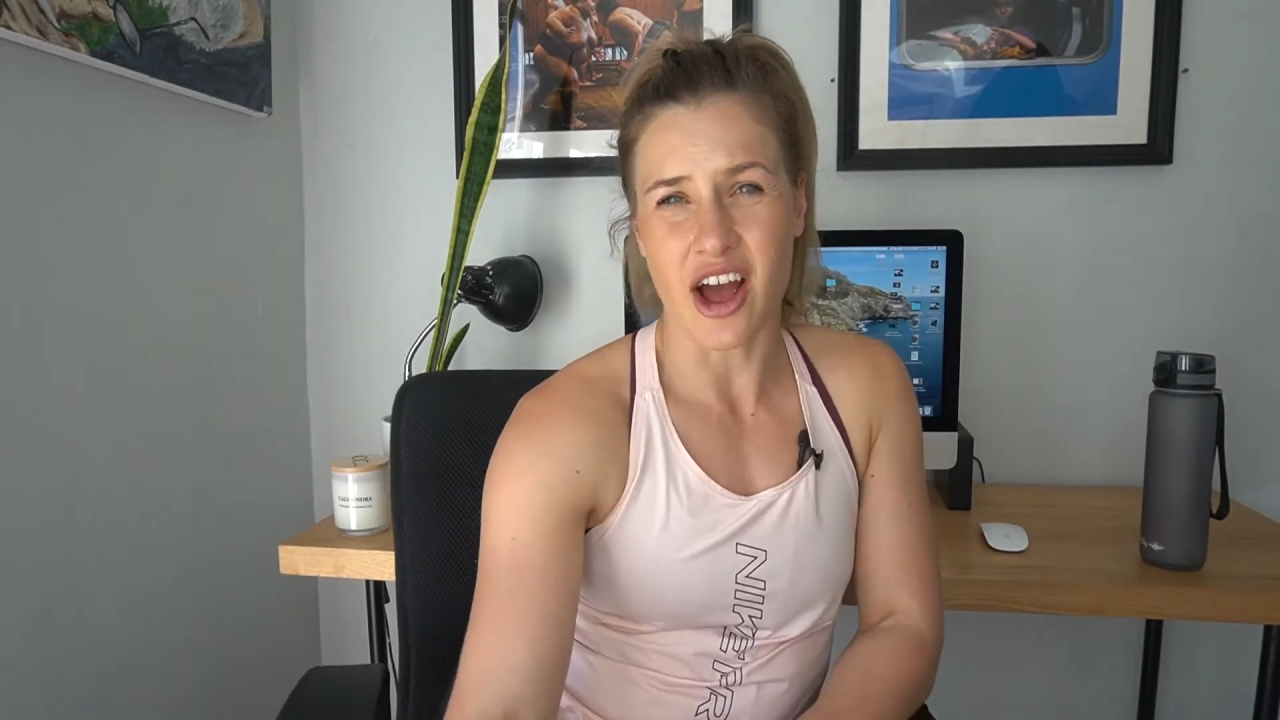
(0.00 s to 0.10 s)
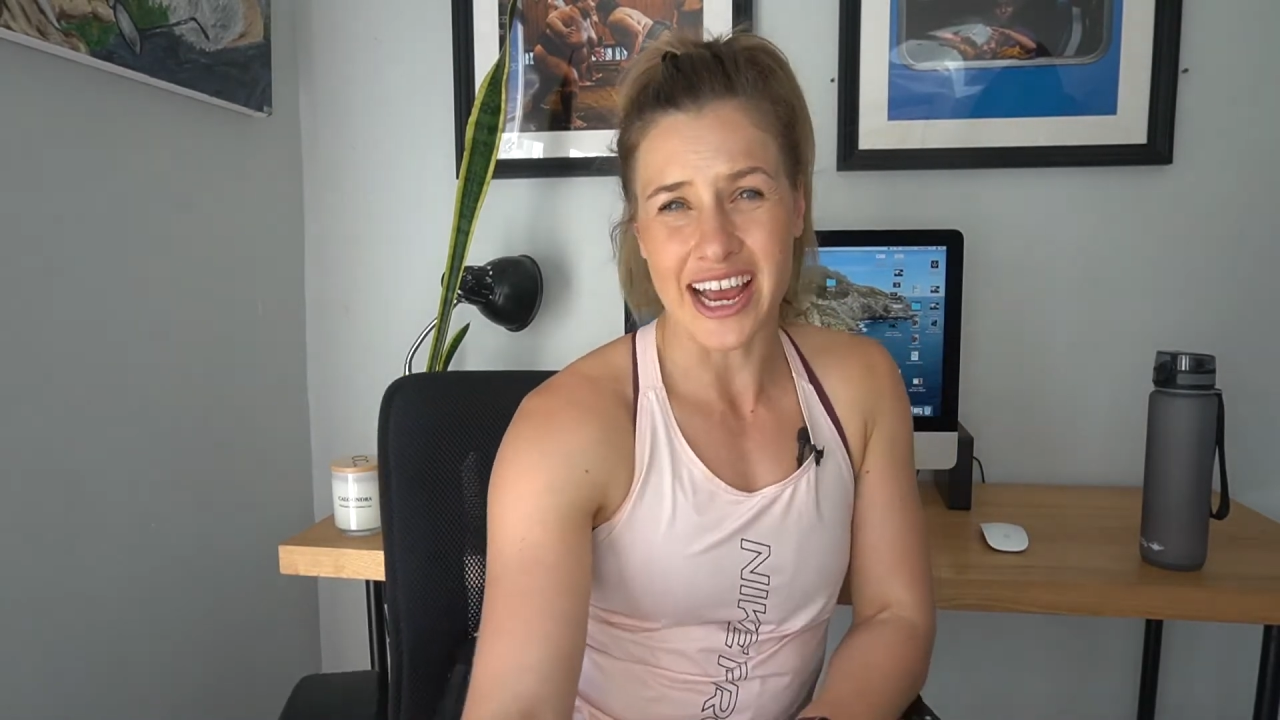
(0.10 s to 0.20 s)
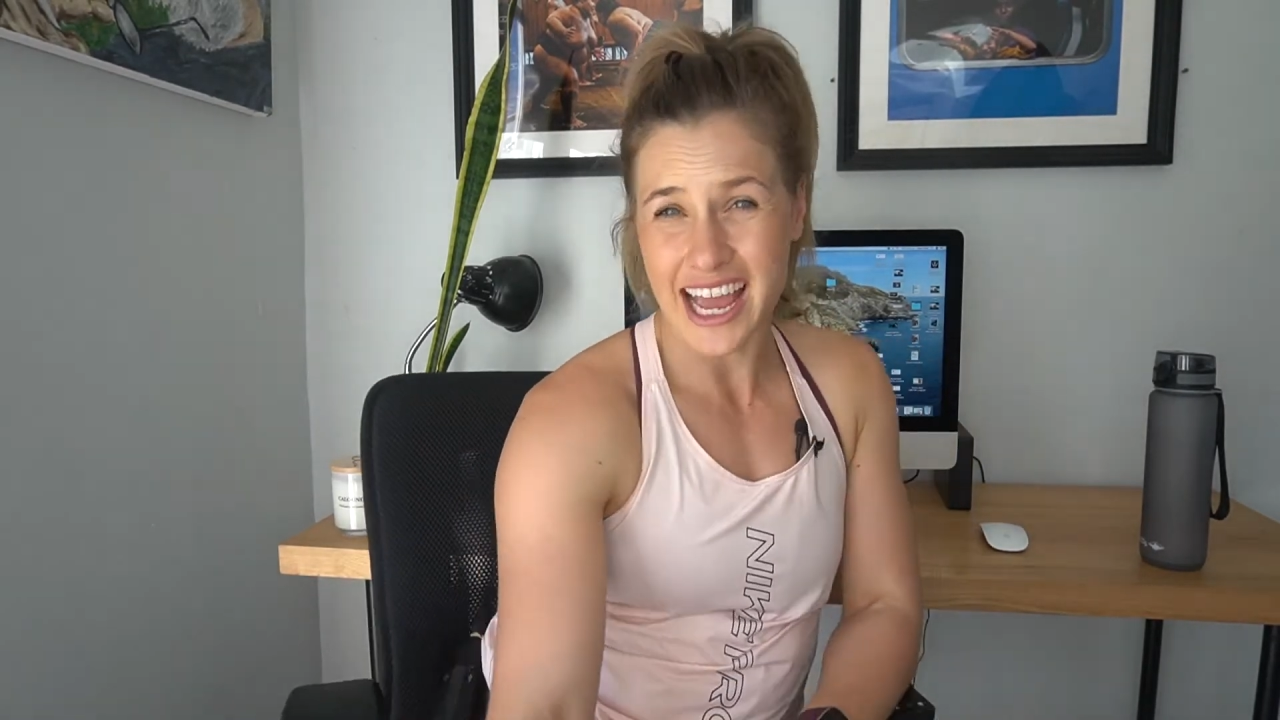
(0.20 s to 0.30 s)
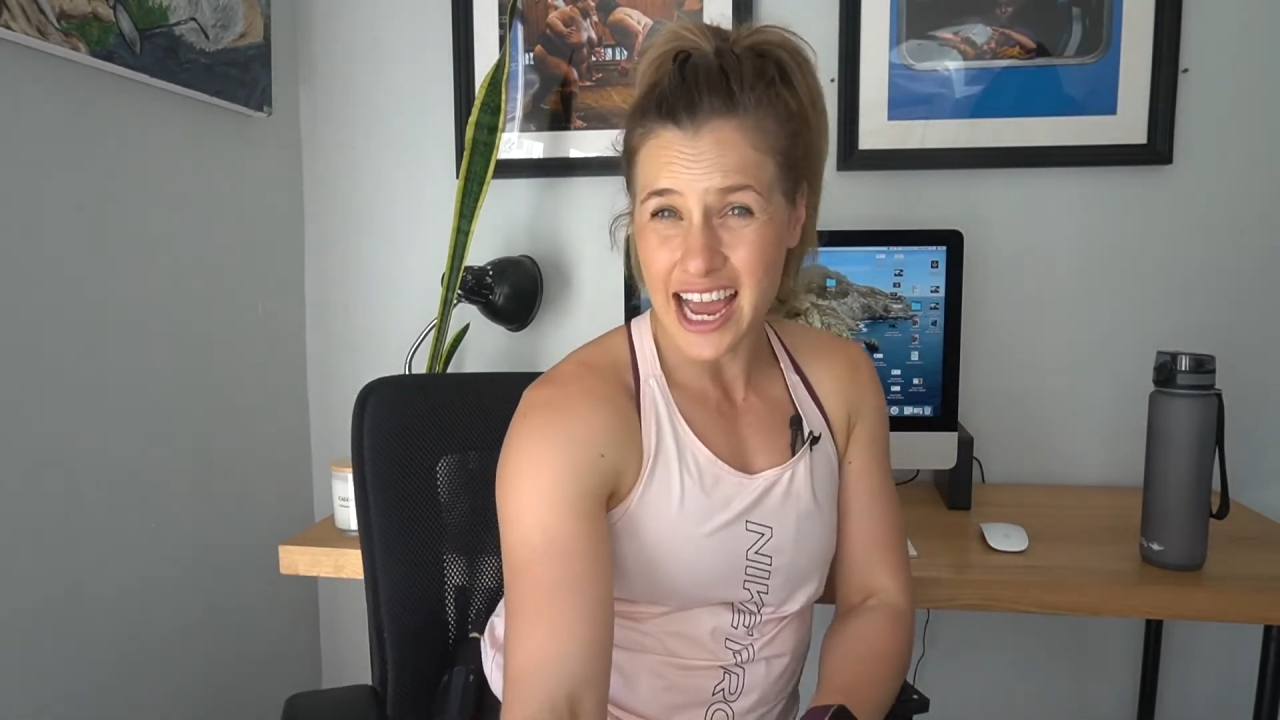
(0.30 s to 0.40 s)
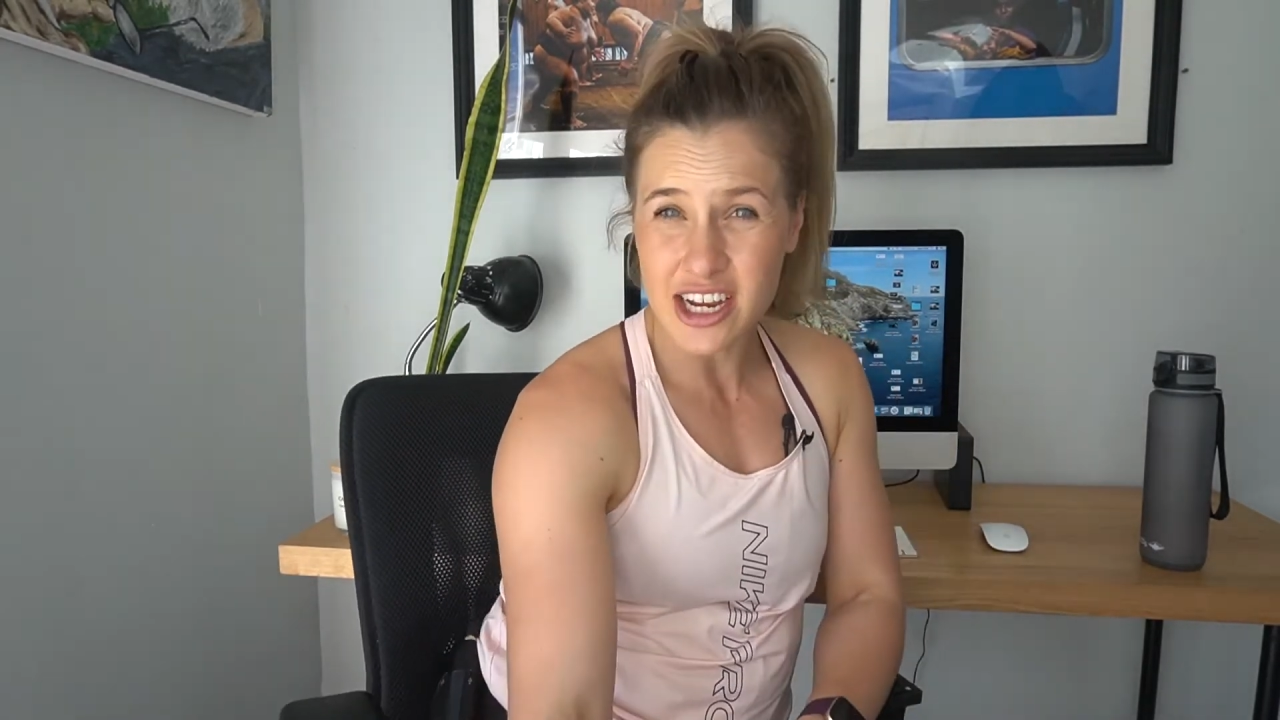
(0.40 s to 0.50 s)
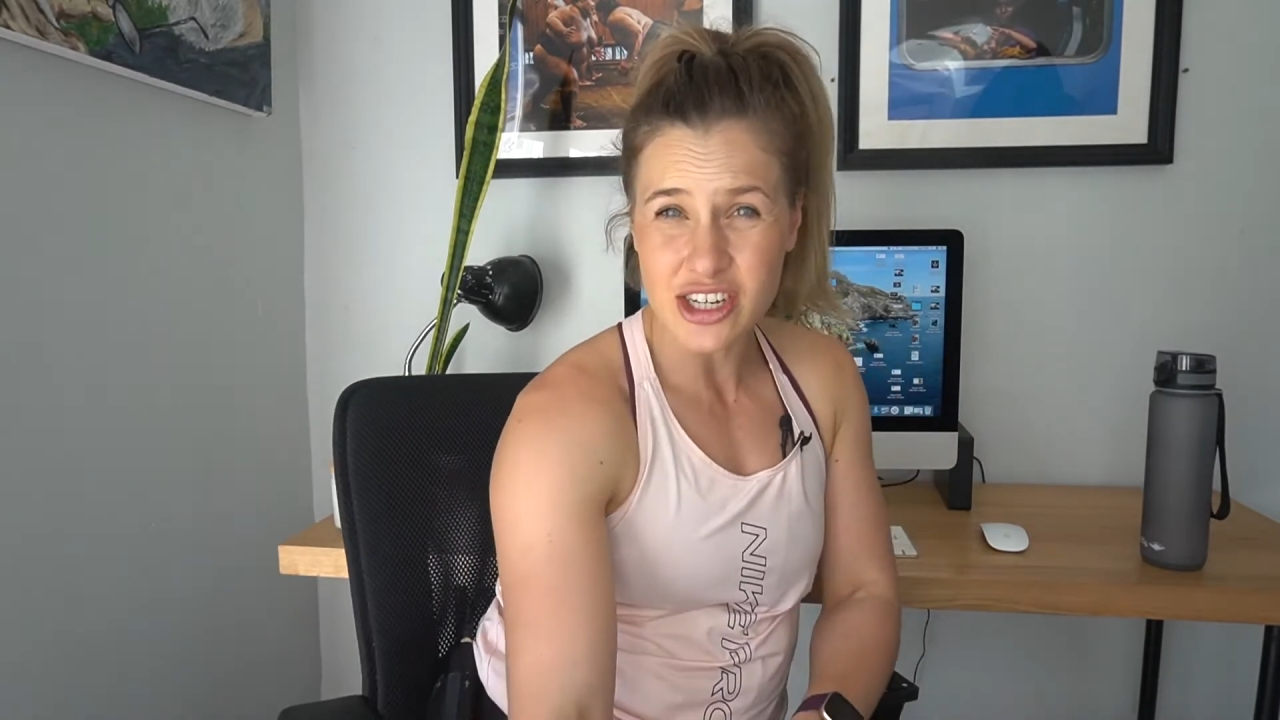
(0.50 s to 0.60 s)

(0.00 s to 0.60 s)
I can